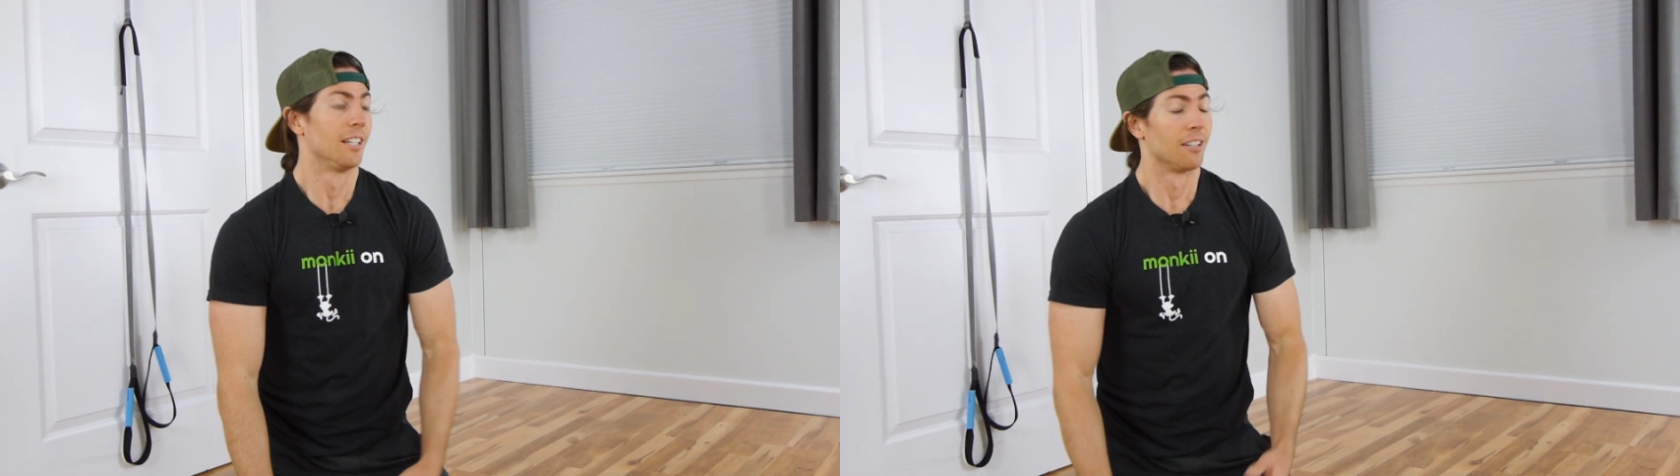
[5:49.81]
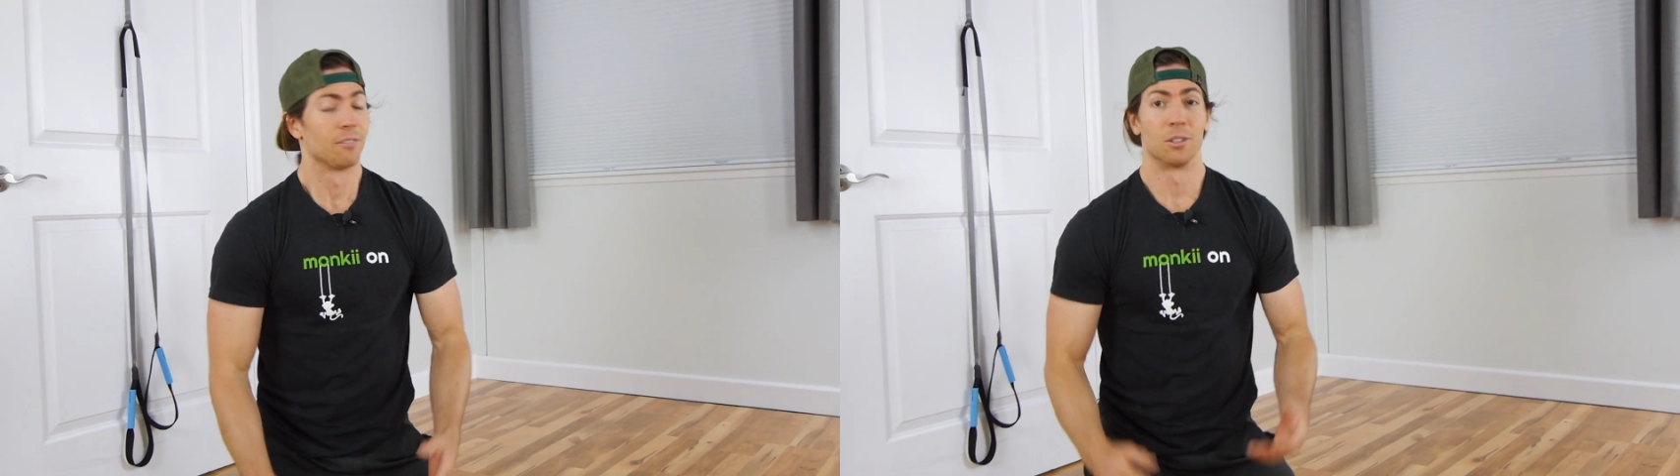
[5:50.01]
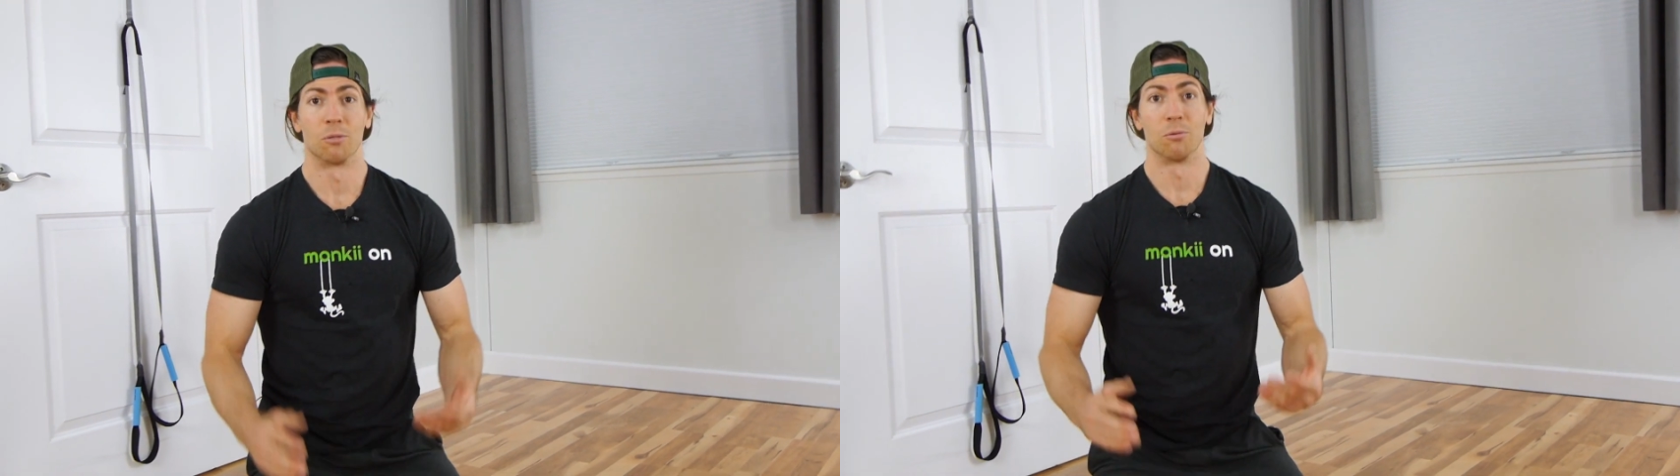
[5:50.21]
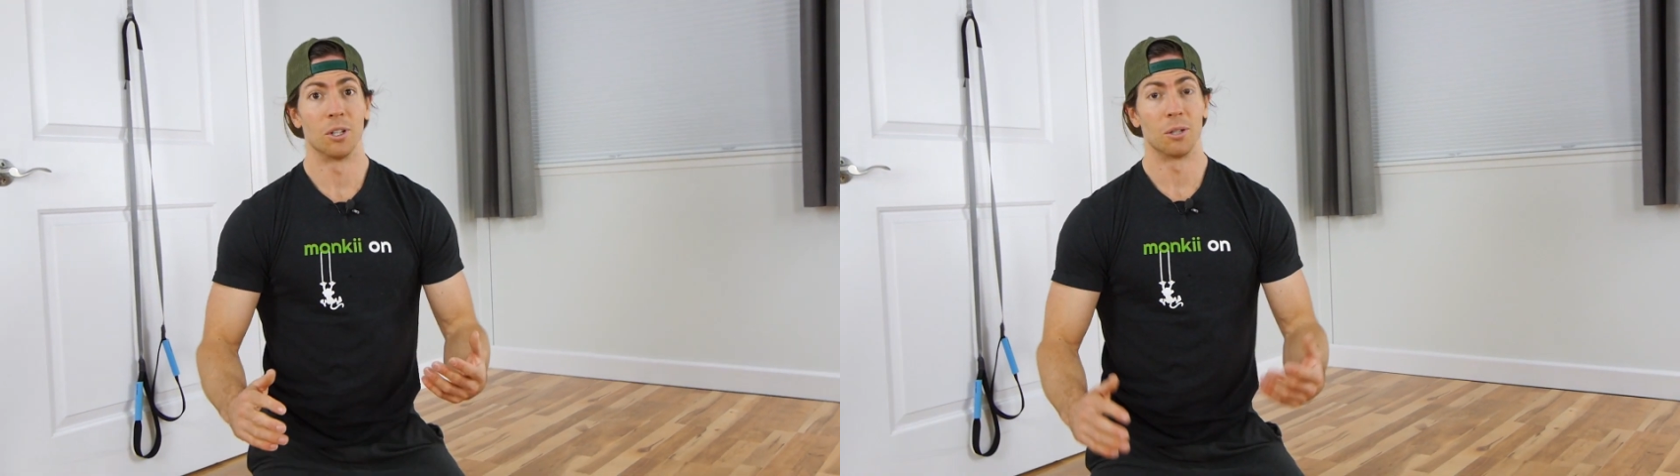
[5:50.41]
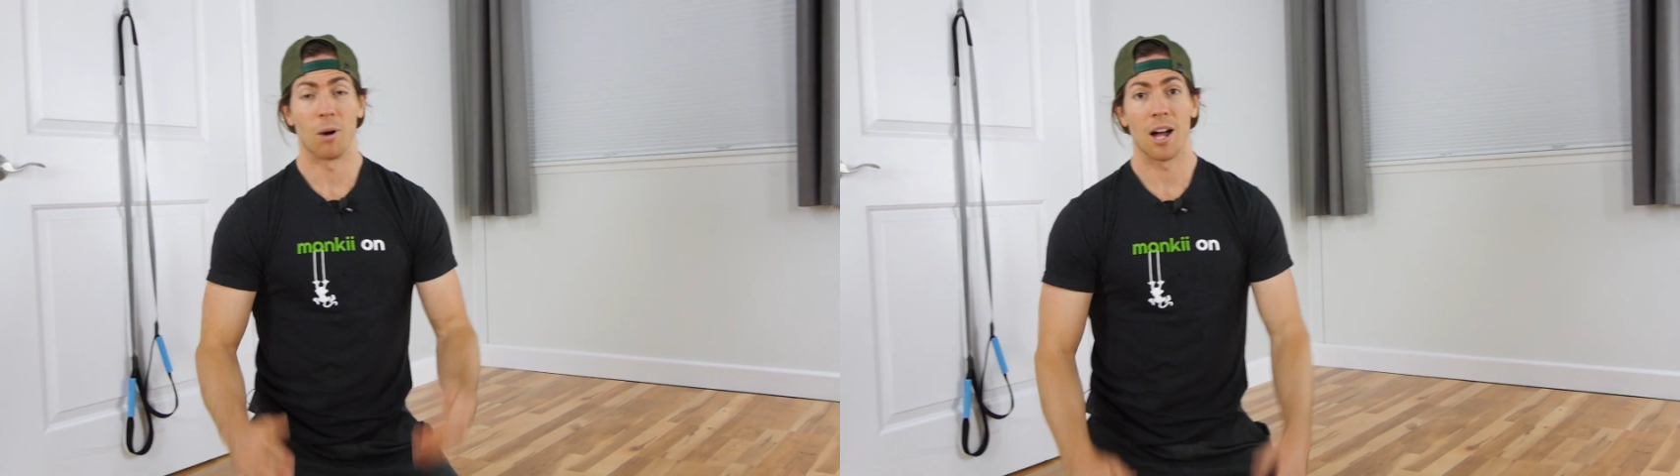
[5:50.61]
If you're
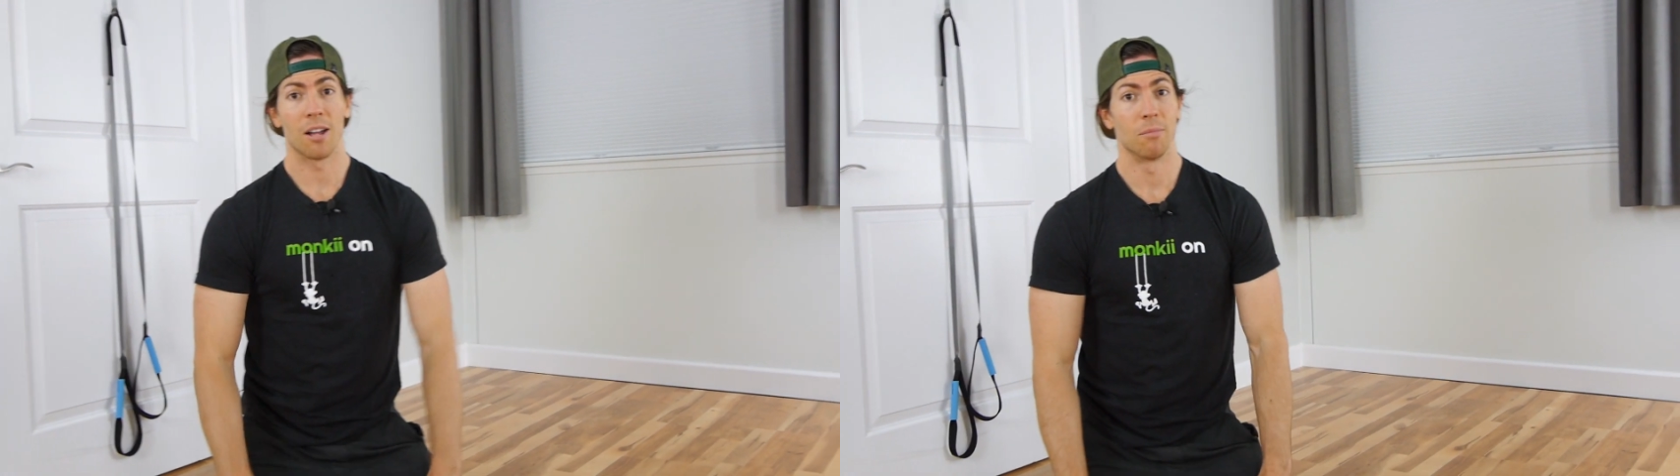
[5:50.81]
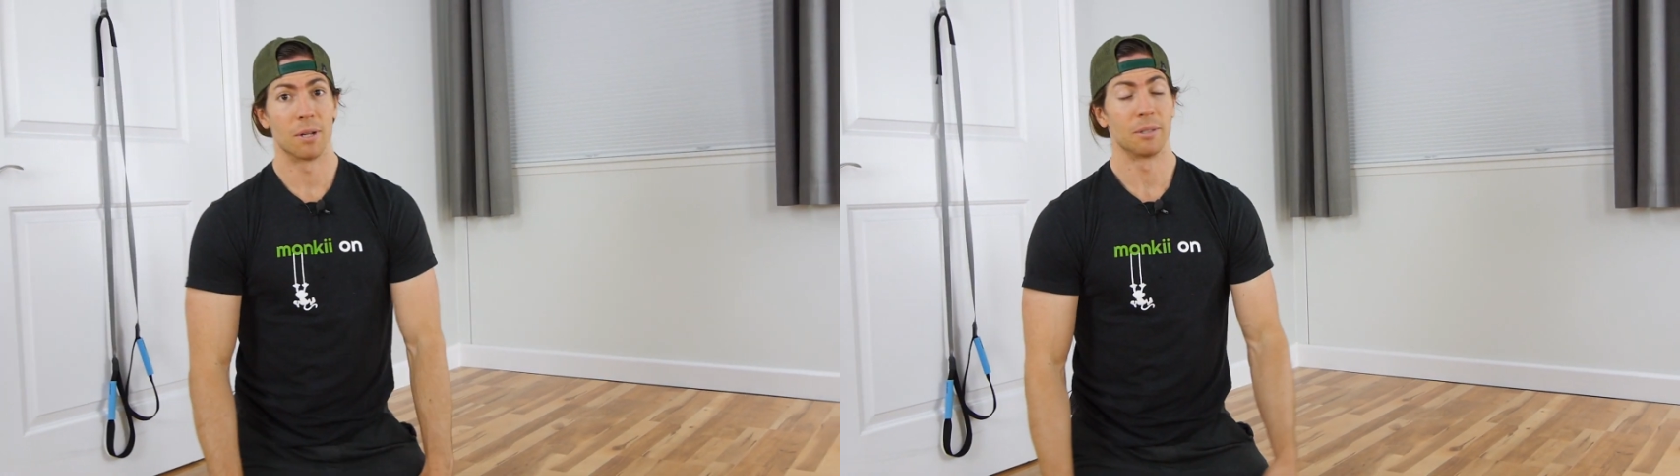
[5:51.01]
really wild,